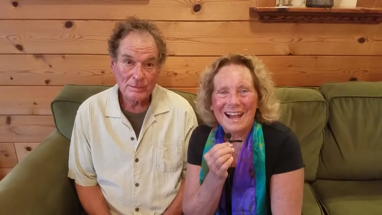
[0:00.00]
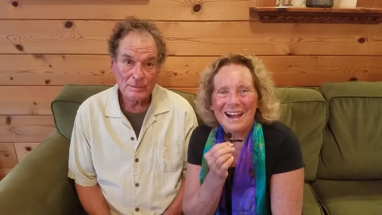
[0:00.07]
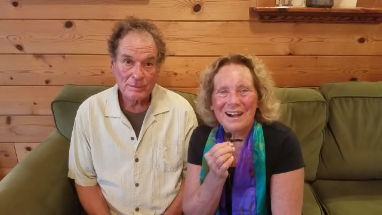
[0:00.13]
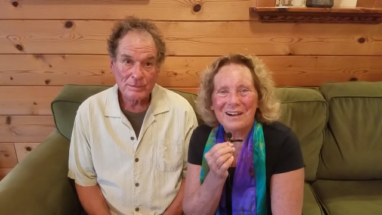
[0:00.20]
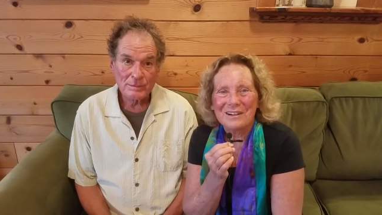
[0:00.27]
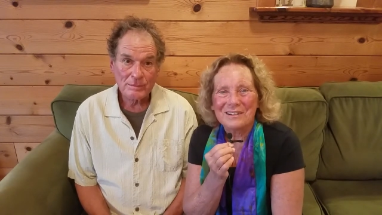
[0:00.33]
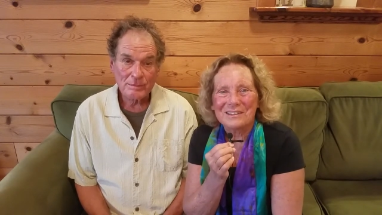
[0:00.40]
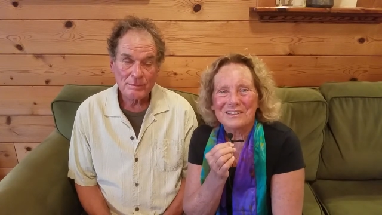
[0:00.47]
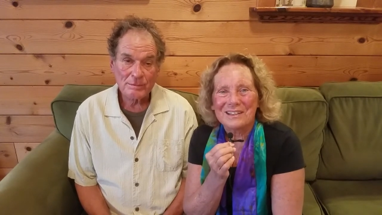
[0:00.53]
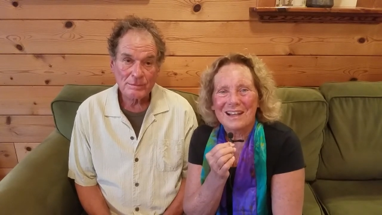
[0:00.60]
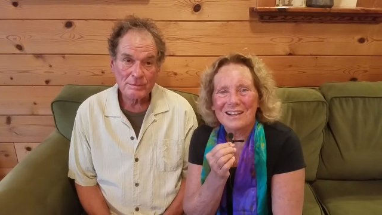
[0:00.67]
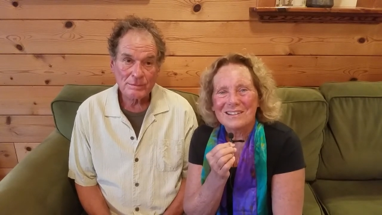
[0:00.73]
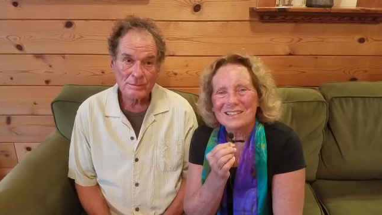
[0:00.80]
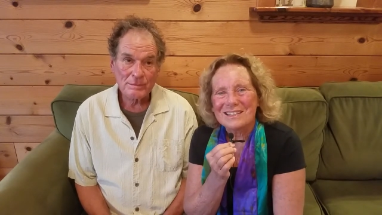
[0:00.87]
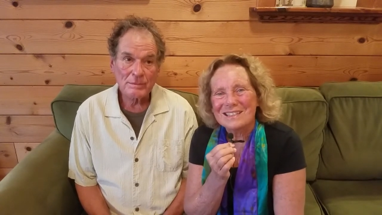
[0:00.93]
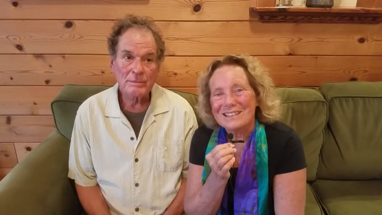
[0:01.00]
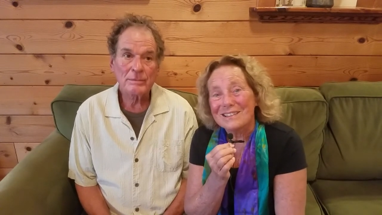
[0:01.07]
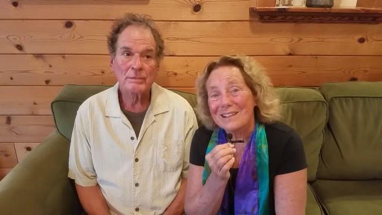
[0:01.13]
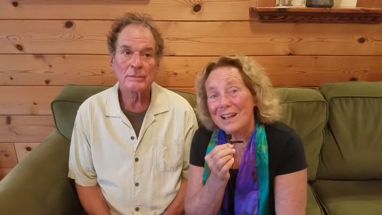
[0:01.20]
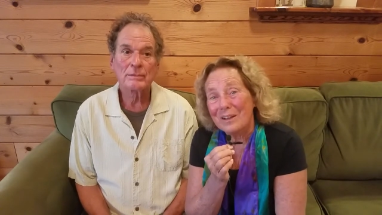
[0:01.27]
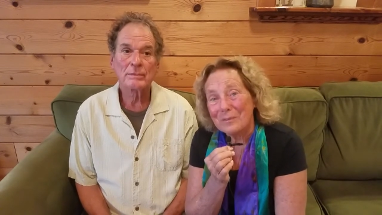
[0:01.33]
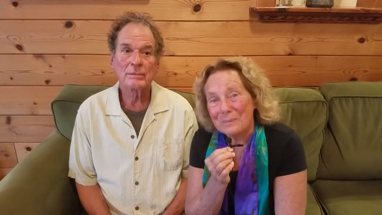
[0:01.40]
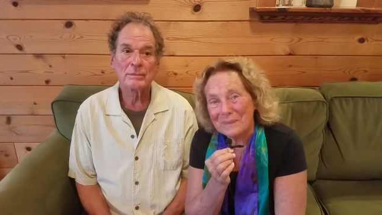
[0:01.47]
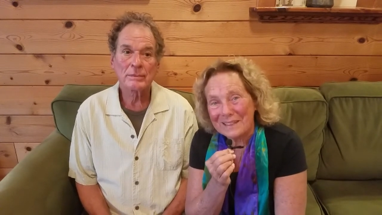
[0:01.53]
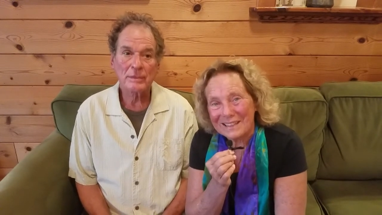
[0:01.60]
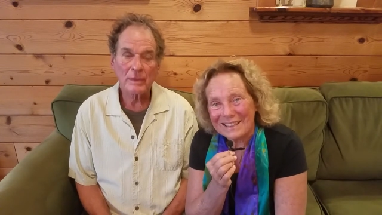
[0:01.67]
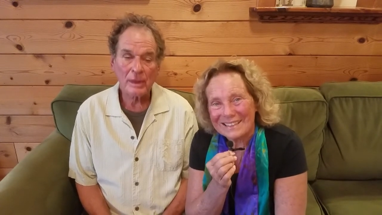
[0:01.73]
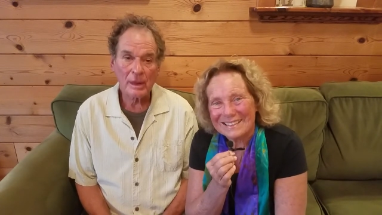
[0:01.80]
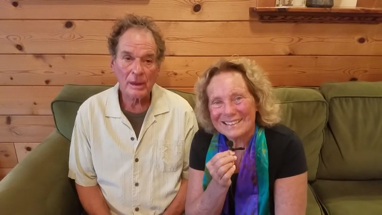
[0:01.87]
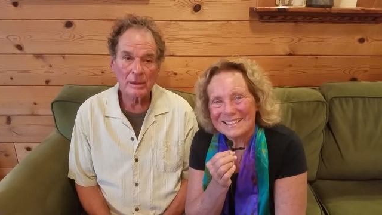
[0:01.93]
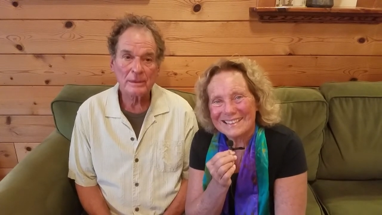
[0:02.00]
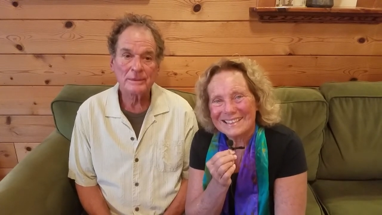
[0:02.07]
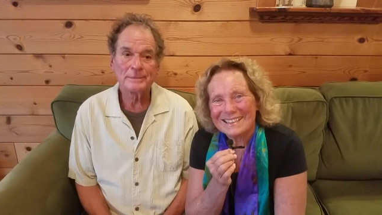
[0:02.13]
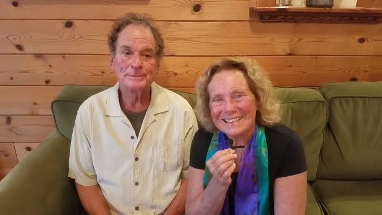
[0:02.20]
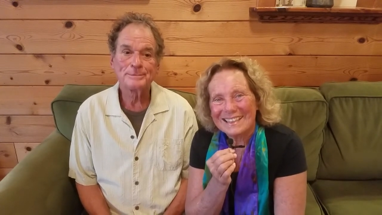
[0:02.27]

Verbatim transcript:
Speaker 1: are, are still helping us